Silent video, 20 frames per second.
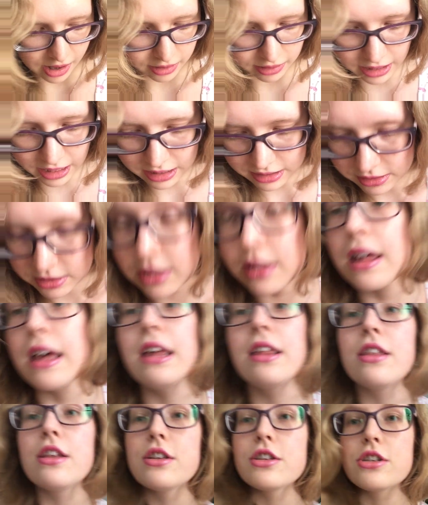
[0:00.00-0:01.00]
Okay, so
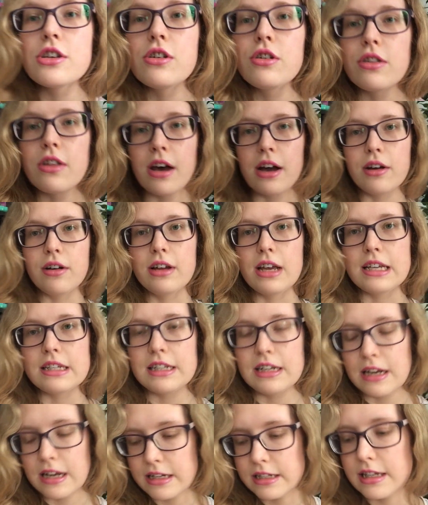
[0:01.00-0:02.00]
they're the two that I got
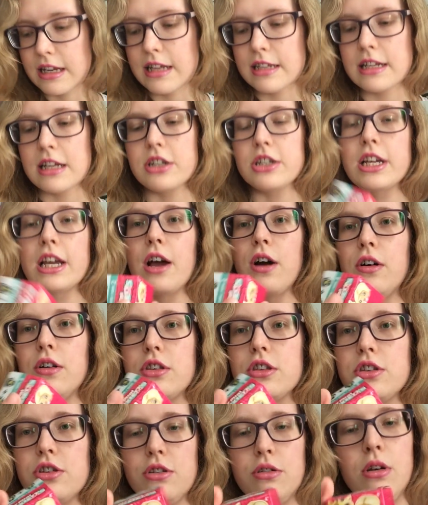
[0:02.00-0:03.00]
yesterday. So let's actually get
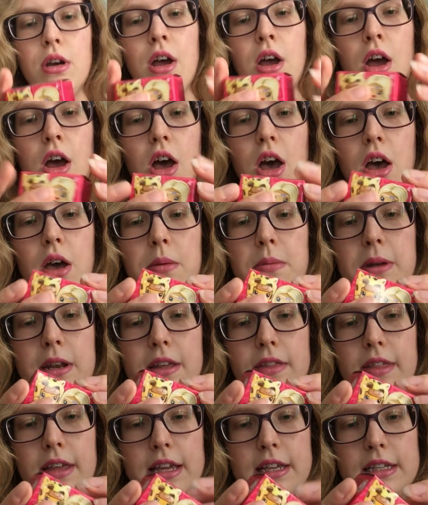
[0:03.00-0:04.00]
on to
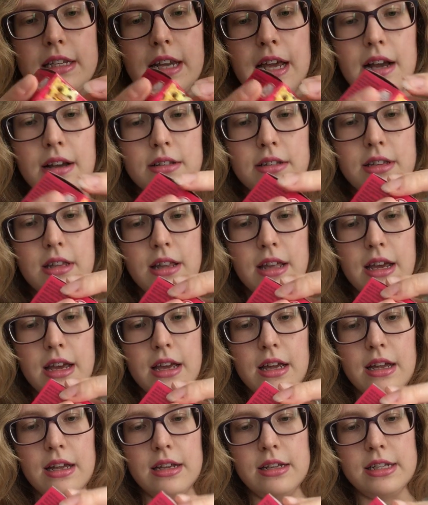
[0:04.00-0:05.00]
opening these now. So
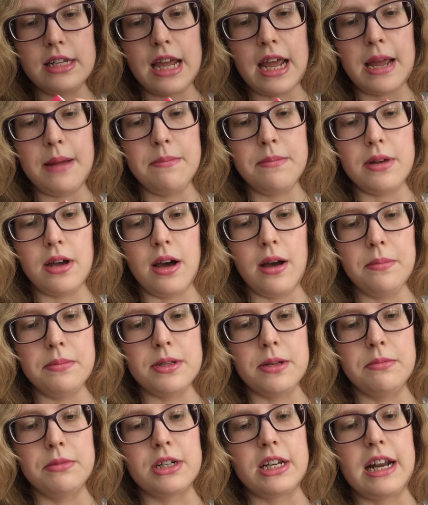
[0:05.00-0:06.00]
they're taped
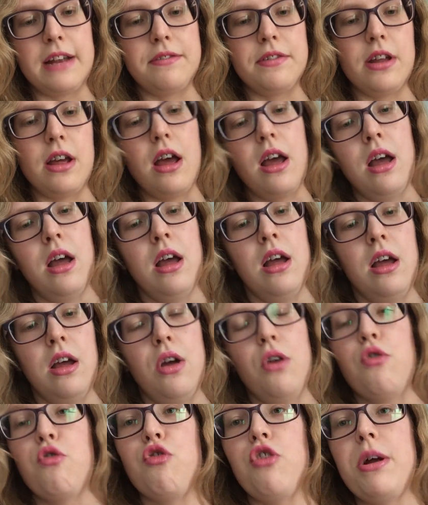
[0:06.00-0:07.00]
up, so I'm just going to have
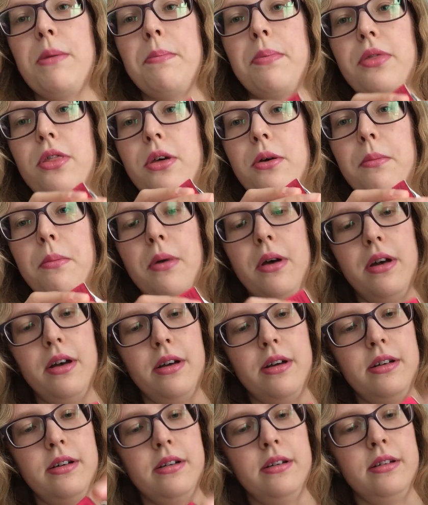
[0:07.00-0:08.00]
to rip them
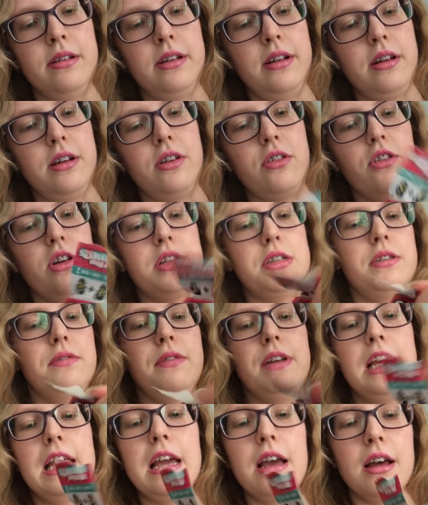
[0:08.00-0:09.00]

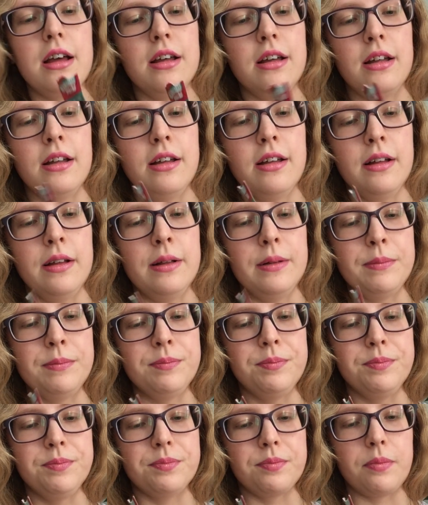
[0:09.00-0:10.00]
aggressively.
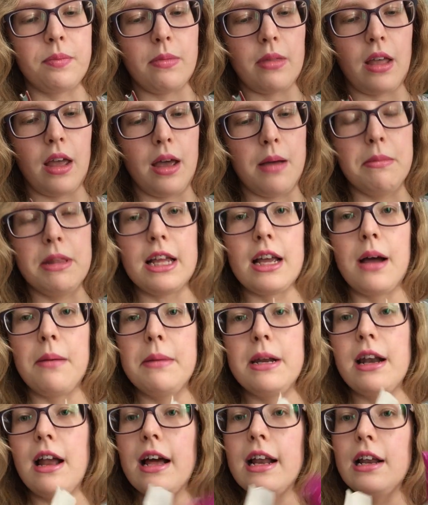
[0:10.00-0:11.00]
And they
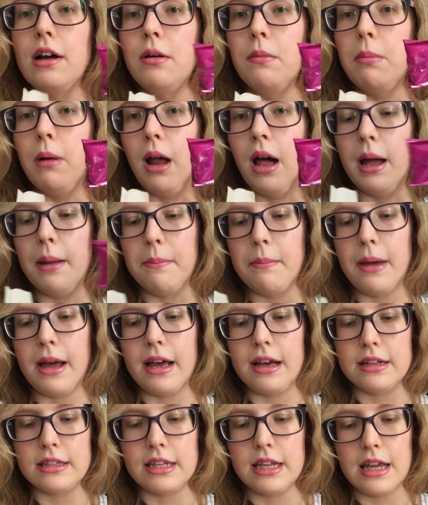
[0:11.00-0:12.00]
come in like little blind
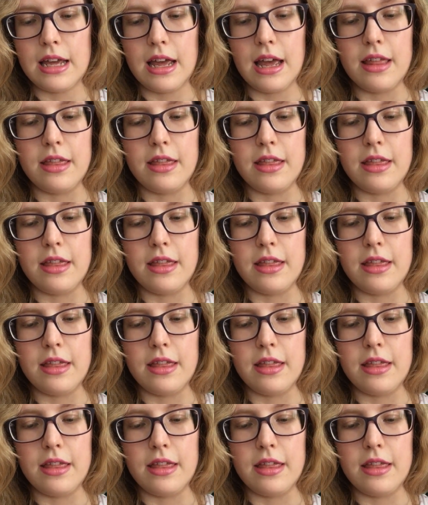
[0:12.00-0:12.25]
bags here.